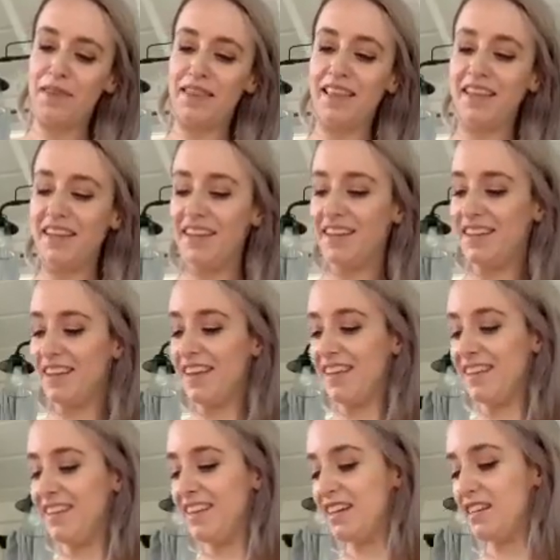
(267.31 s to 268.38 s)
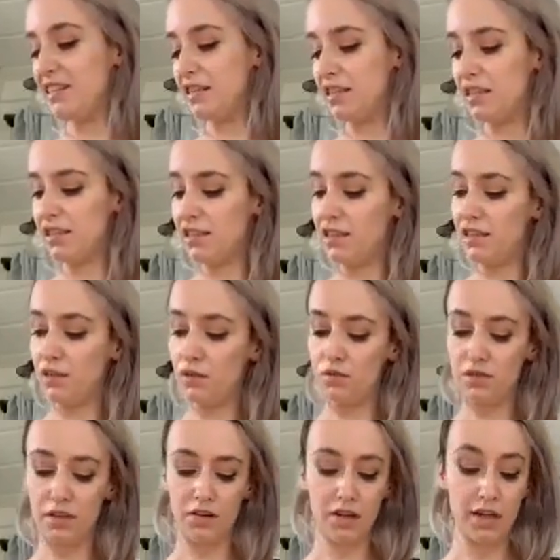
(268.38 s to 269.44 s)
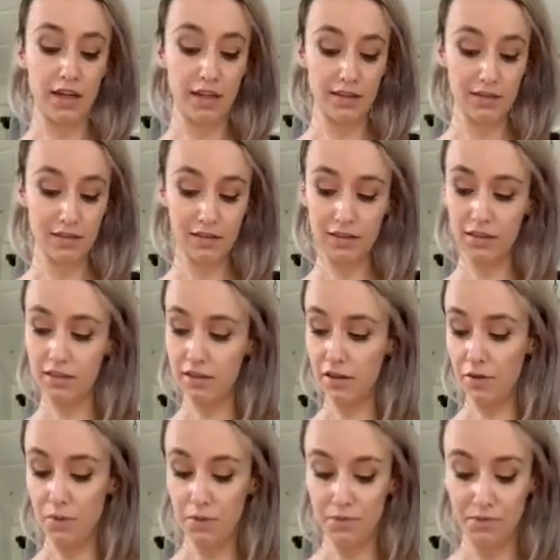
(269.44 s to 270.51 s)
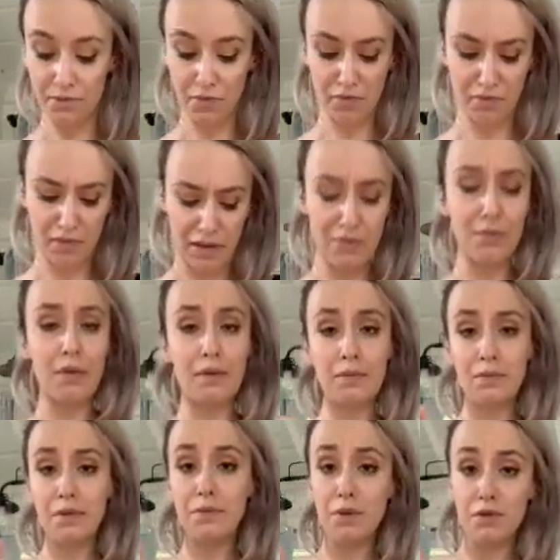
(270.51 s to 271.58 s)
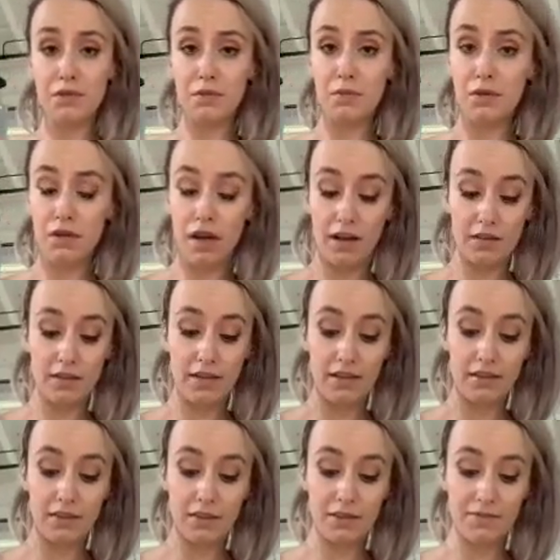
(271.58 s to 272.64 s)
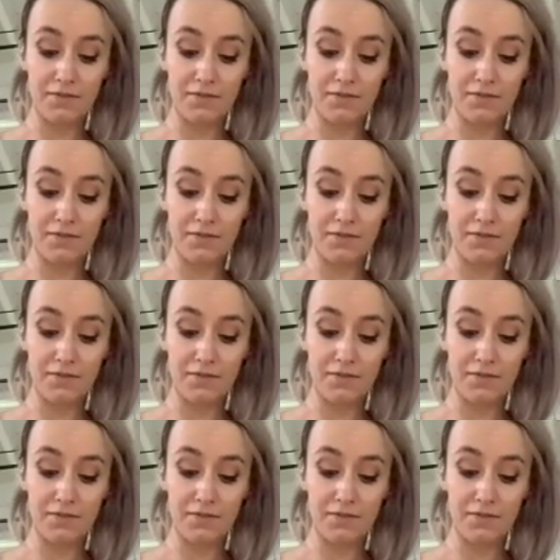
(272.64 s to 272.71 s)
It needed those ingredients, so there were probably multiple cocktails